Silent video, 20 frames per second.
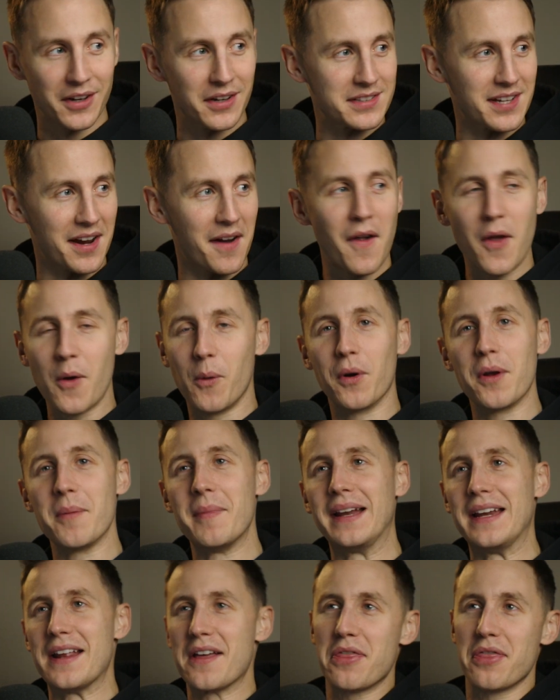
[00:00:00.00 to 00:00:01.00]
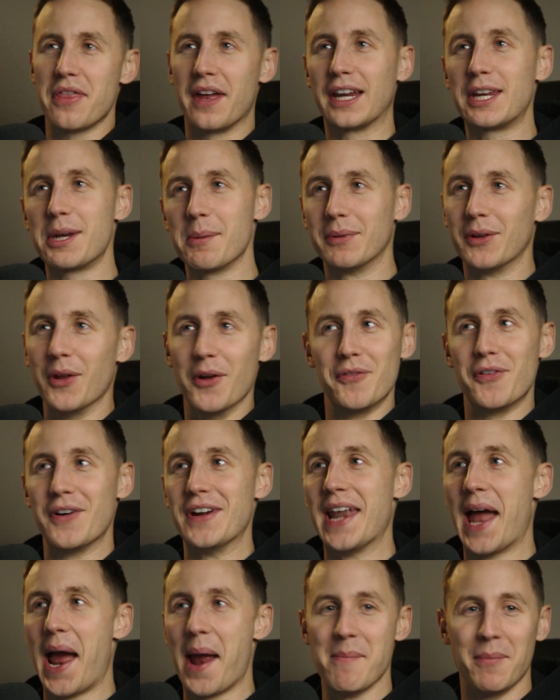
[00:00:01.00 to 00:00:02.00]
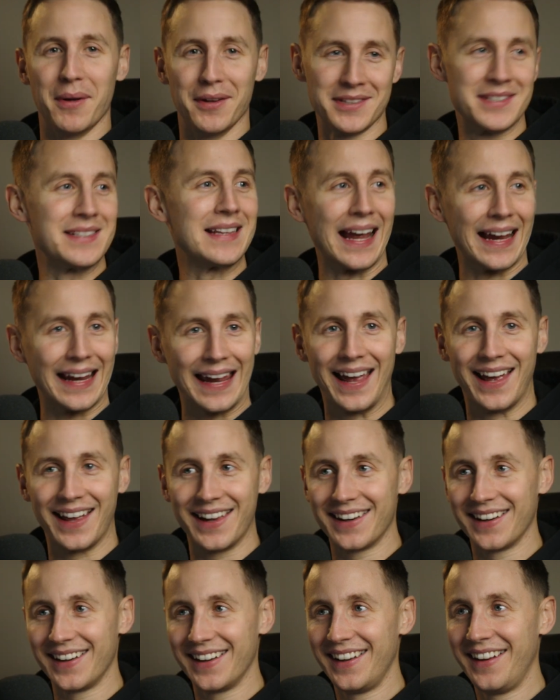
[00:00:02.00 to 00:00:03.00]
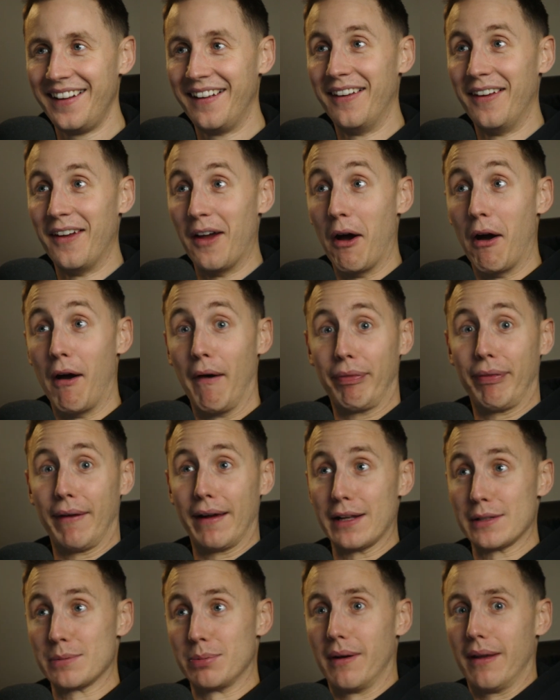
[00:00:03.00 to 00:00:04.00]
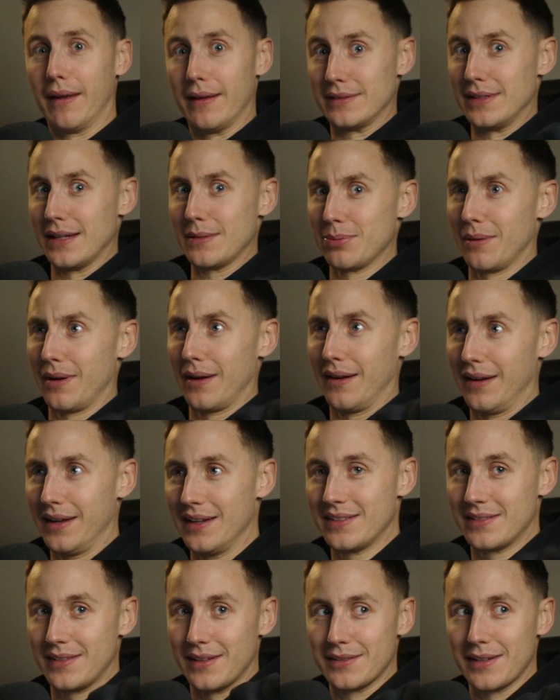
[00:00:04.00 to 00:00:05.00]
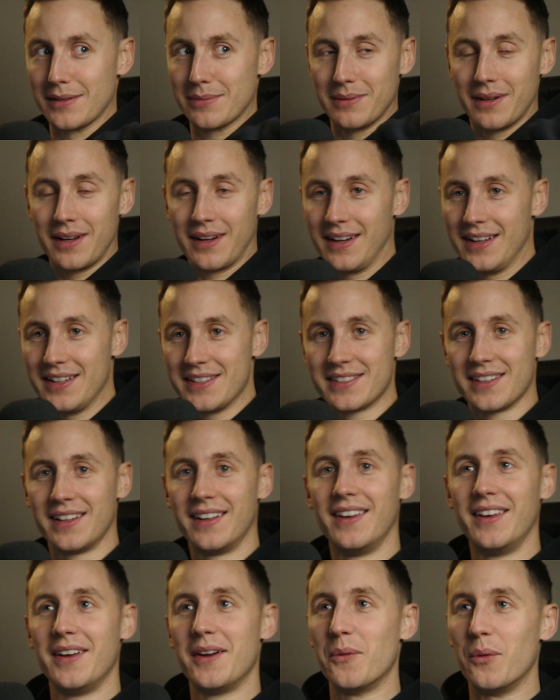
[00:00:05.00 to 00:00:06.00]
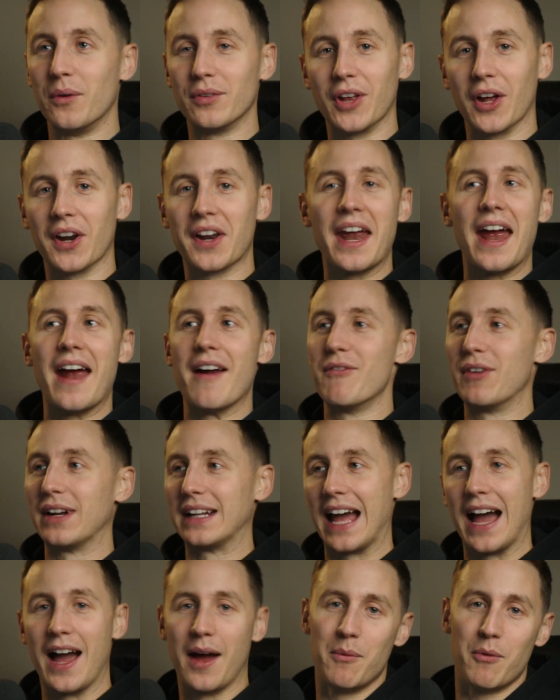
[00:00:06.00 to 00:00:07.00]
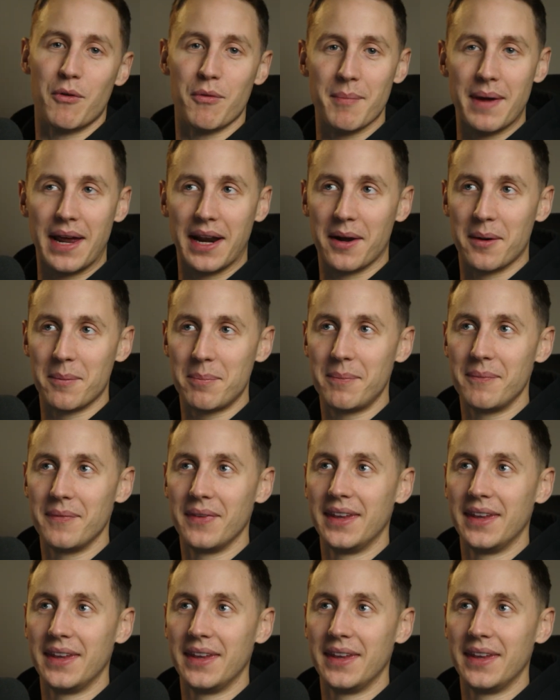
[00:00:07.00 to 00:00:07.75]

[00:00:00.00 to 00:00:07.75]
It's like, what do you mean you think? You've been doing it for 9 months, dickhead. Oh, I think it's what. Is this what it is? Is this what it is? We've done it every time we've met up.